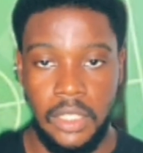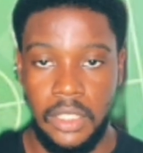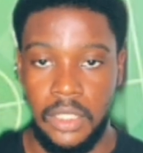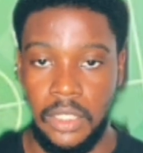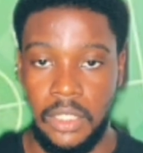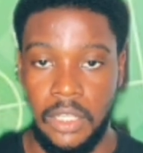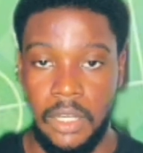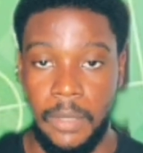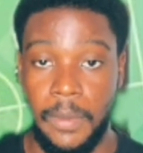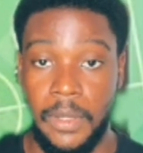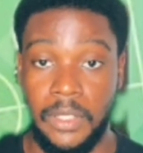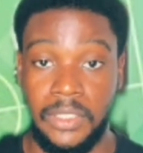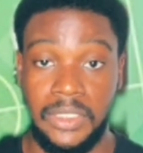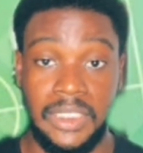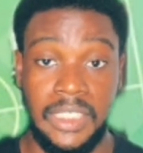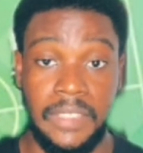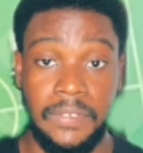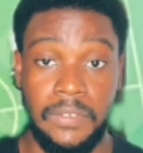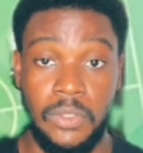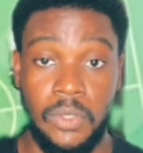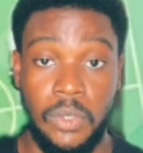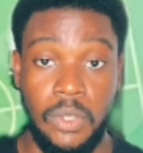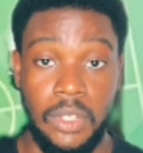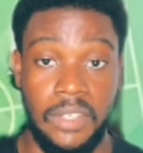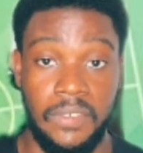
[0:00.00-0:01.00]
about
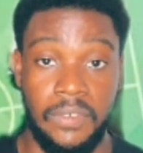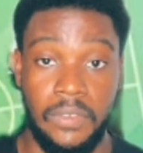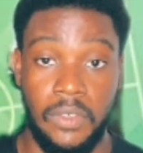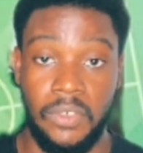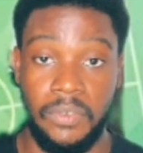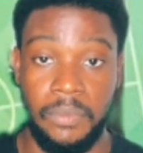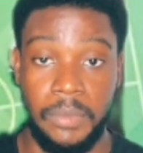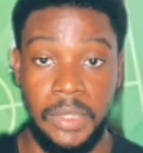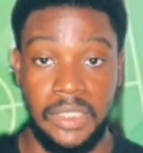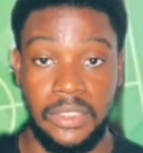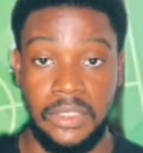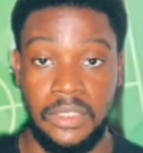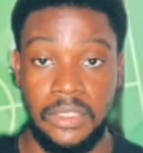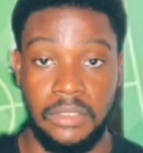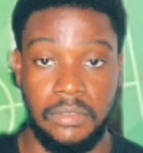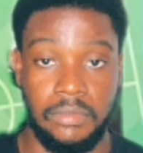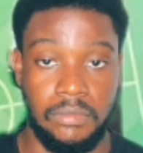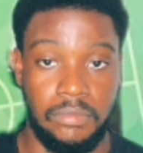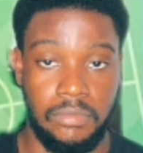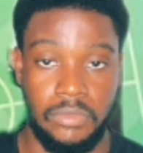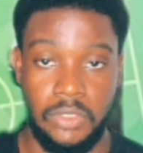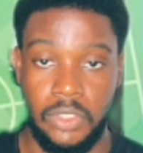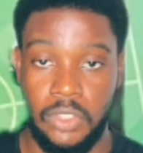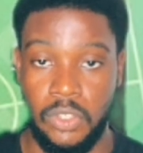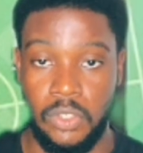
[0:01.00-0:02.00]
7 goal involvements
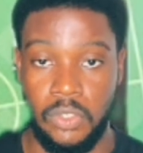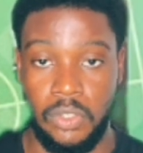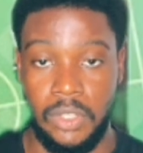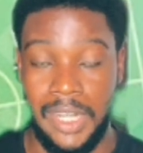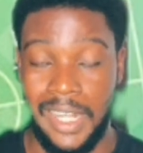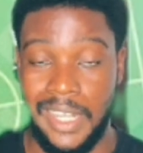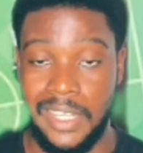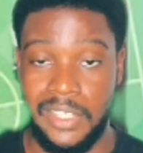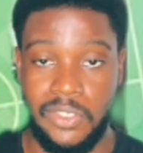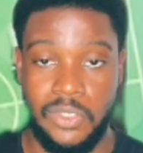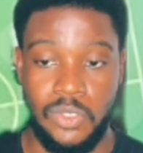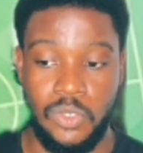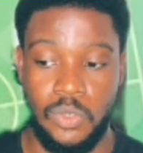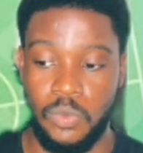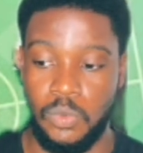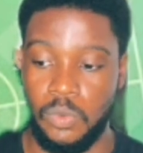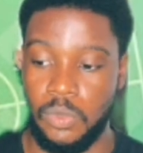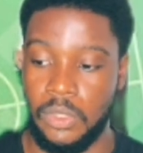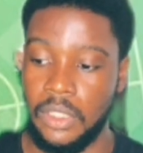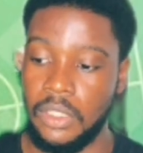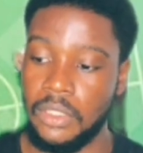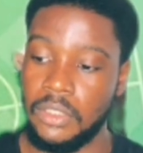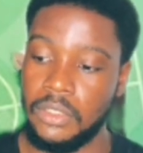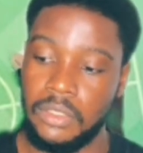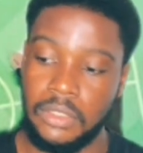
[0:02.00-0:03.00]
in, last 2
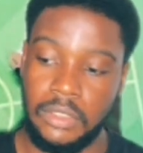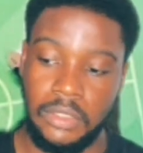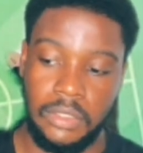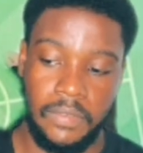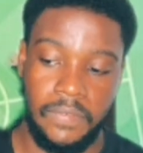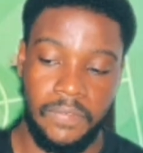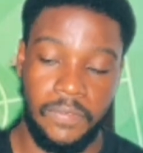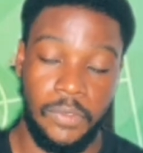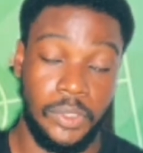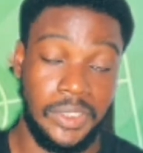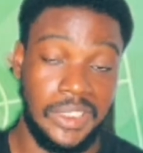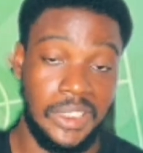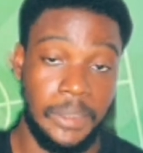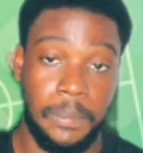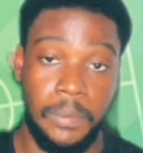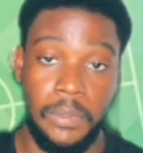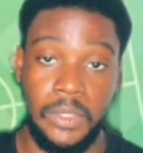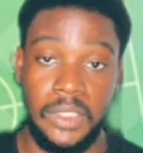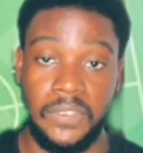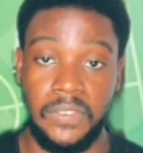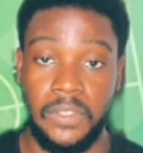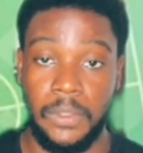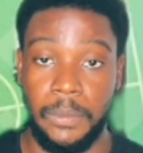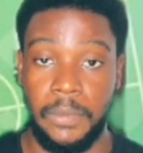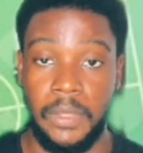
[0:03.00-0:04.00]
weeks. 40
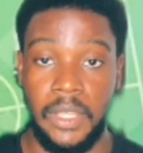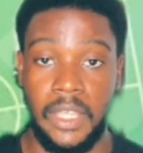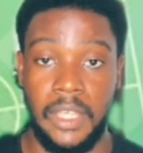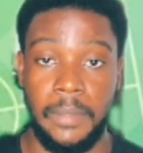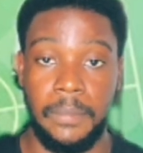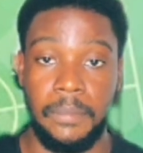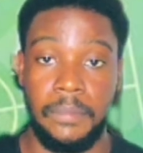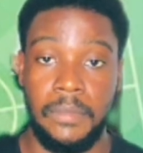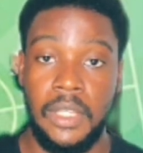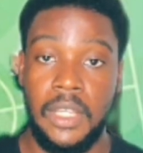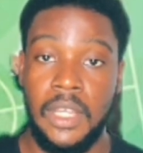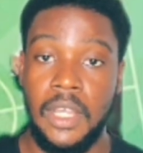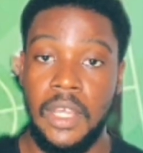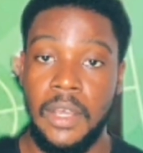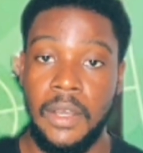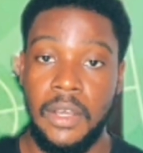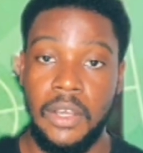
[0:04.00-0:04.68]
points from him.